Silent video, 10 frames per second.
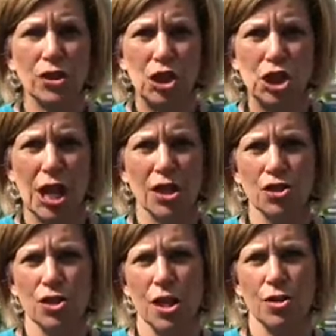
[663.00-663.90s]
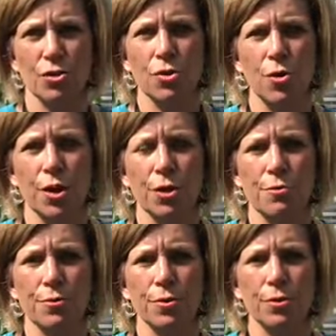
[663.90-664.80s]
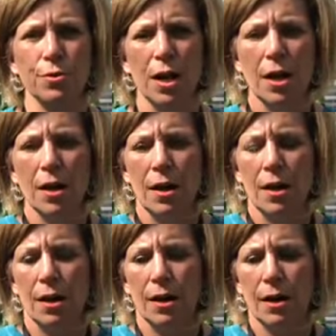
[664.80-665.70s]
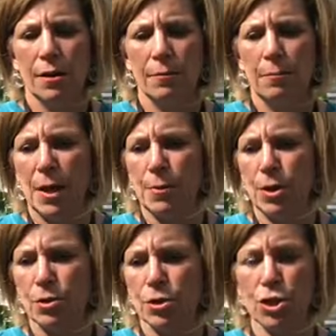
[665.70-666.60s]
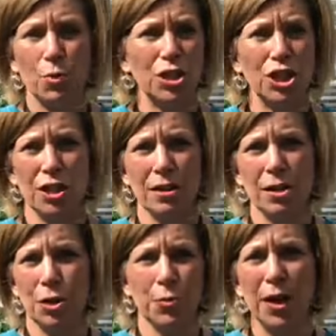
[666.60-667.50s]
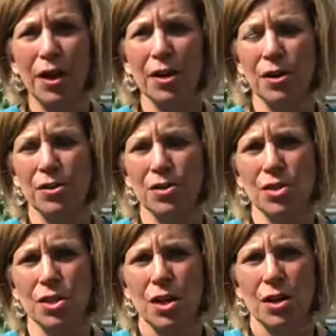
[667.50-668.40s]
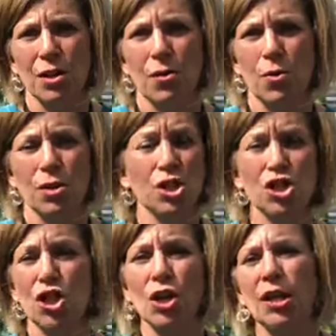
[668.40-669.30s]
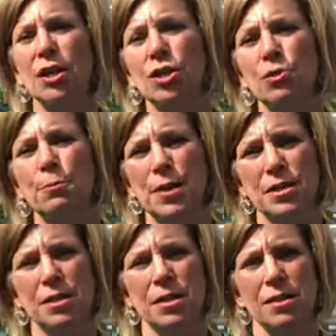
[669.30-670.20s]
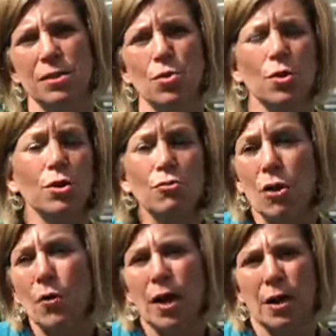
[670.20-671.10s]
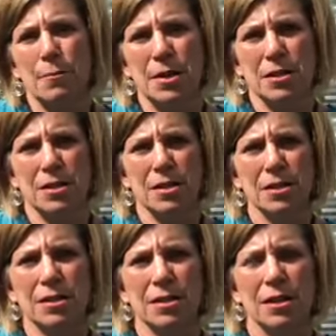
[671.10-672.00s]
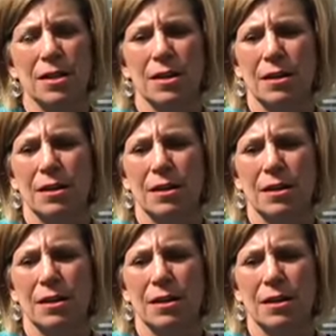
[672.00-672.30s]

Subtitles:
you have a change that you're going through. Maybe you're switching careers or starting a new business or growing a business.